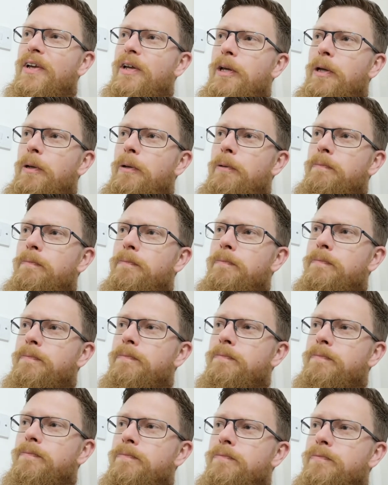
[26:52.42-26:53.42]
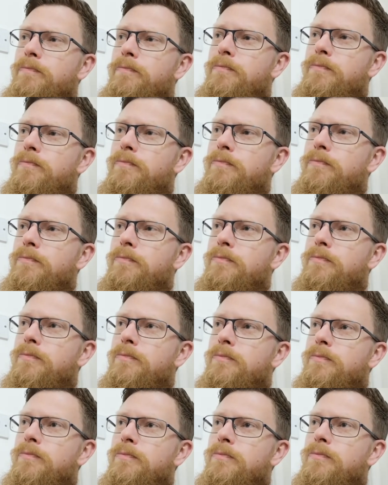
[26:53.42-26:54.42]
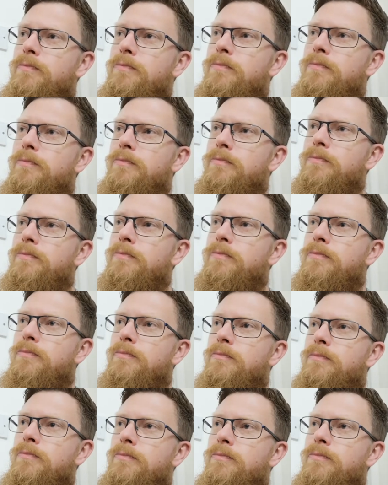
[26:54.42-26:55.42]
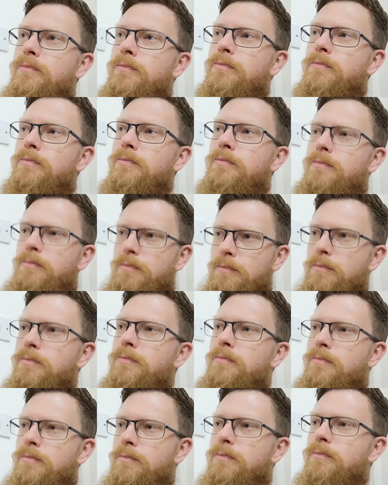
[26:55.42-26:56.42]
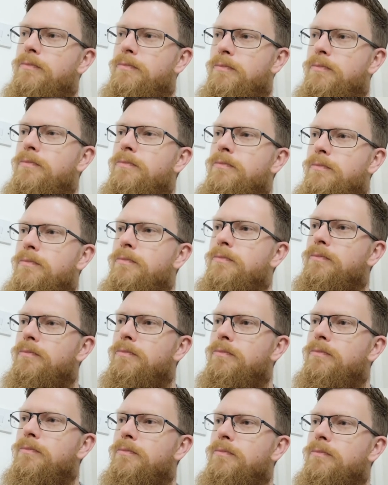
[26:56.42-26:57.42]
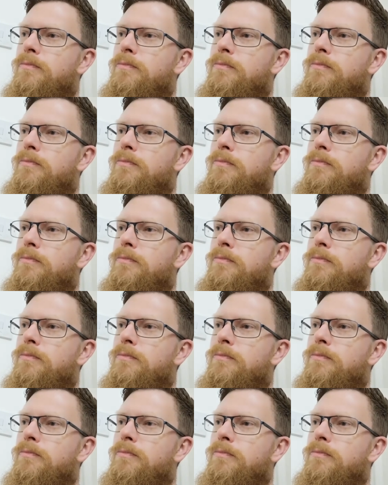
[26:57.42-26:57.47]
(not speaking)